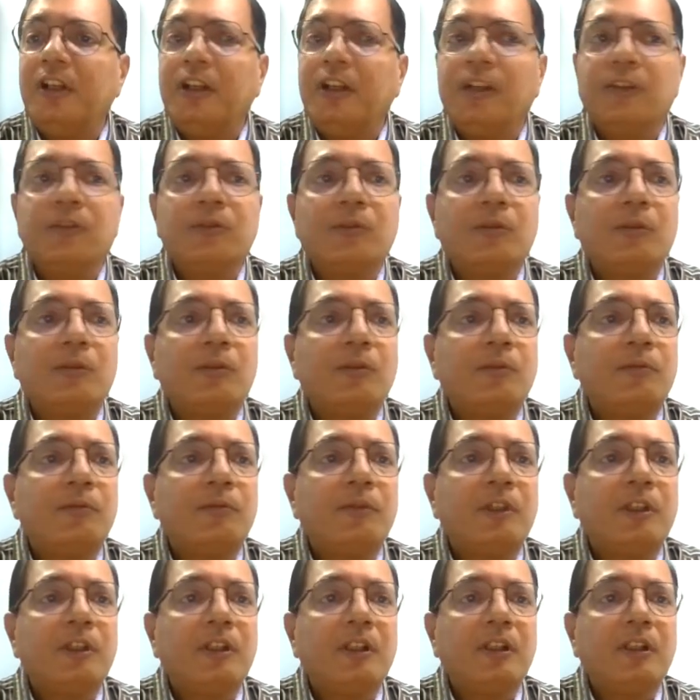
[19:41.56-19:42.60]

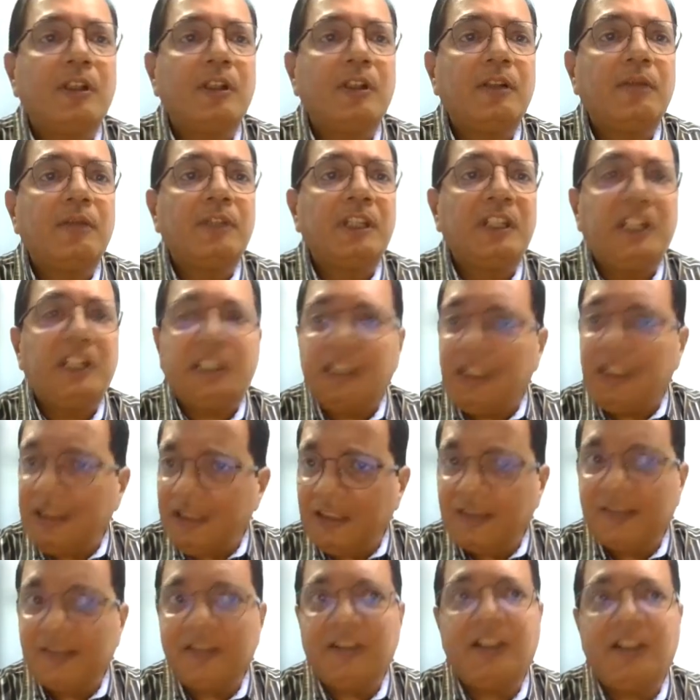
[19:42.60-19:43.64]
So we created
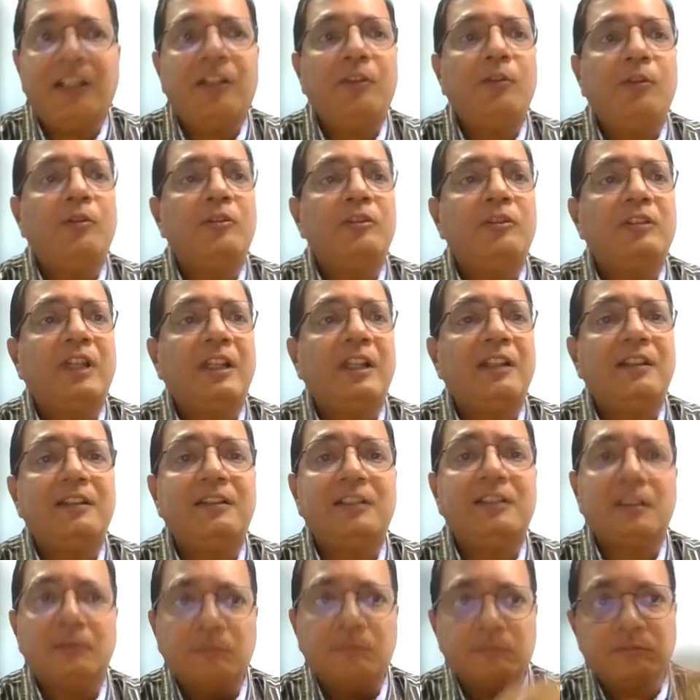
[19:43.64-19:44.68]
these scenarios and
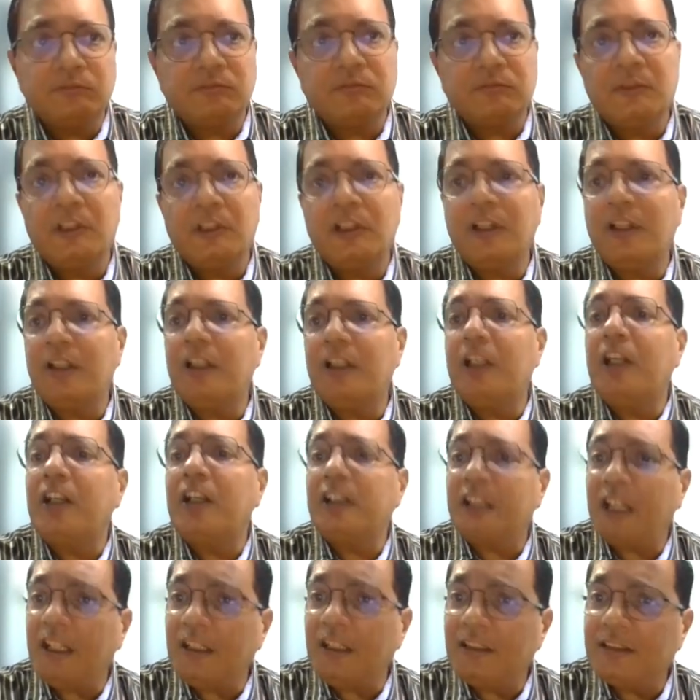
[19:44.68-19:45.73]
some
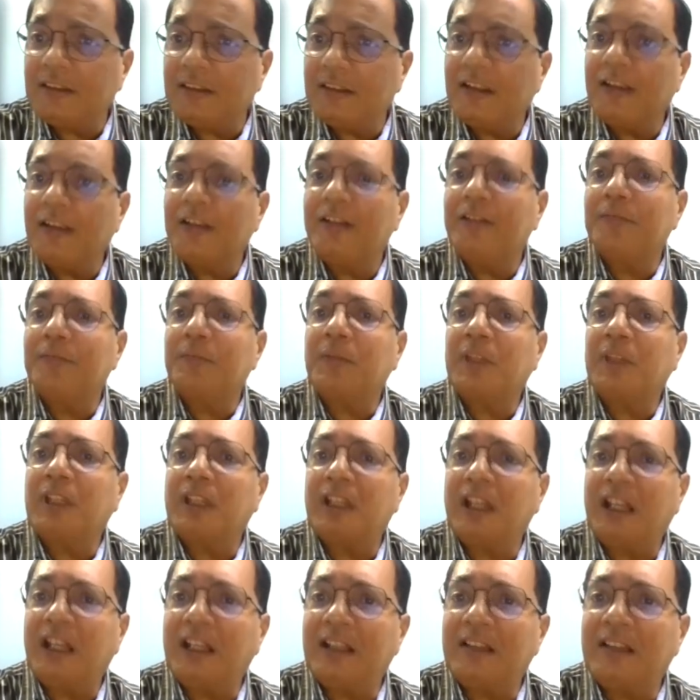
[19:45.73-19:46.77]
learnings
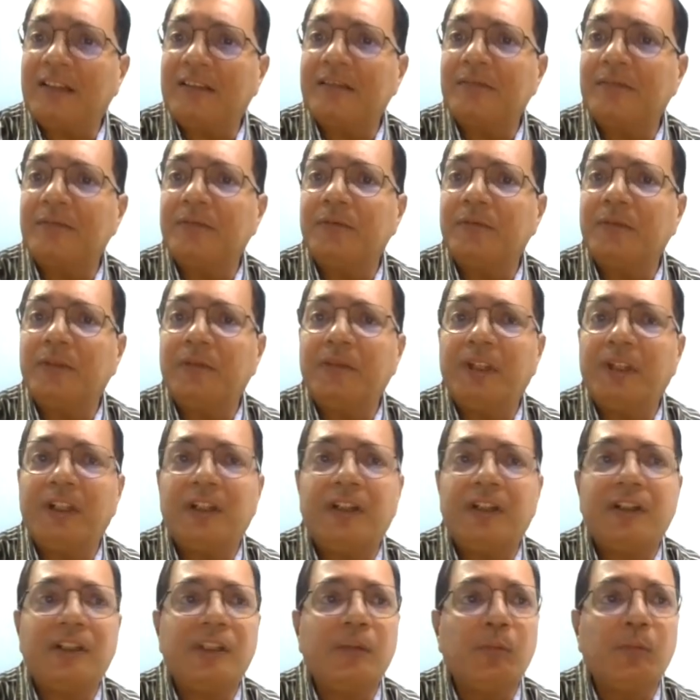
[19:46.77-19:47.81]
as we
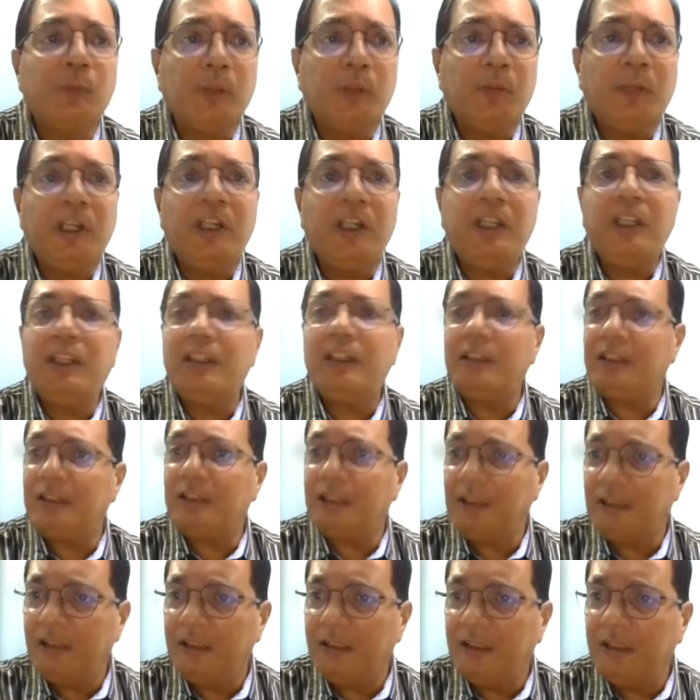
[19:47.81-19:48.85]
were implementing
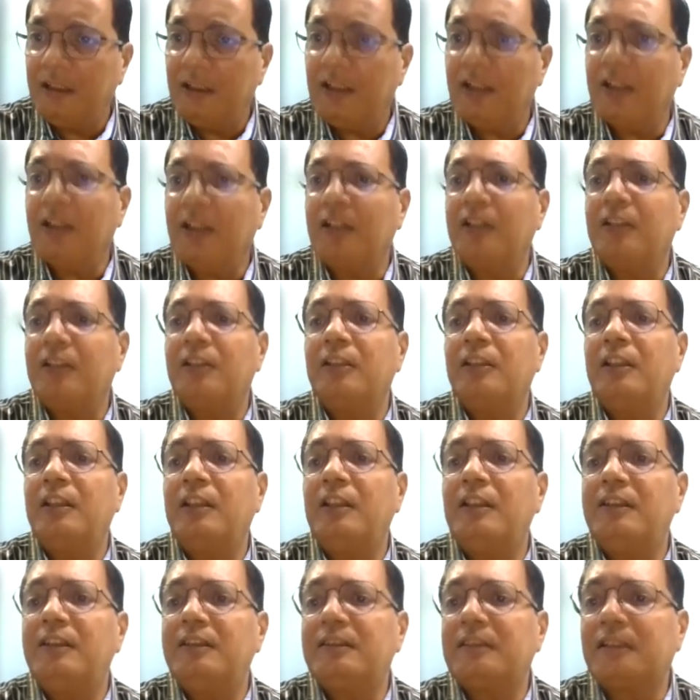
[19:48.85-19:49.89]

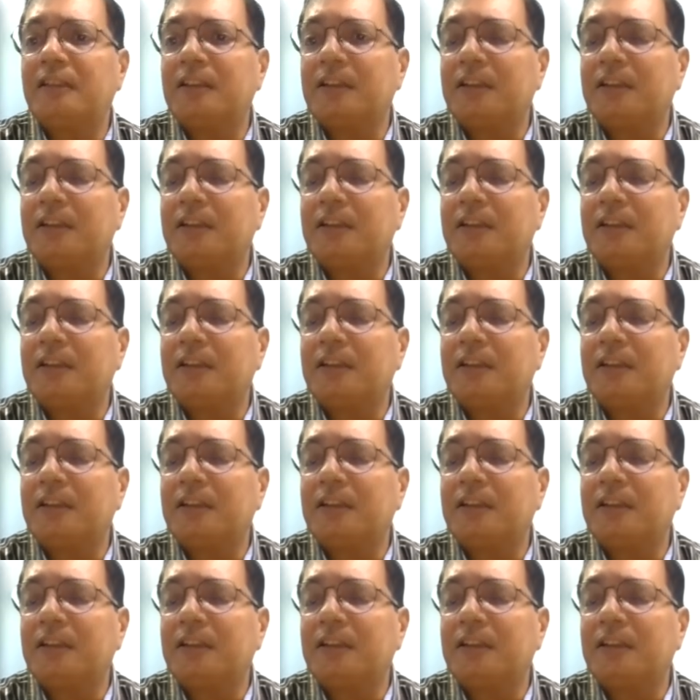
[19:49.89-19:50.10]
these